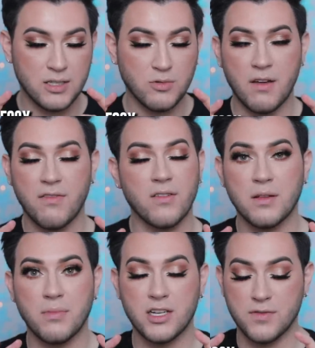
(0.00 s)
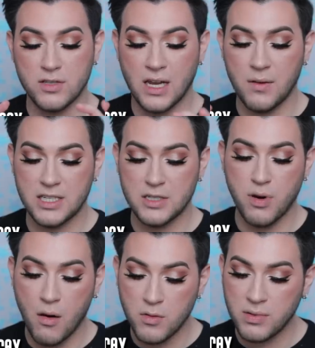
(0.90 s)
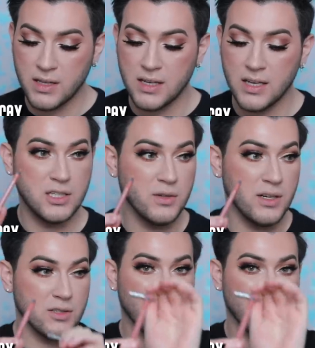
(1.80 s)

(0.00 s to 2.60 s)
This is one of my favorite lip liners of all time. This is probably two years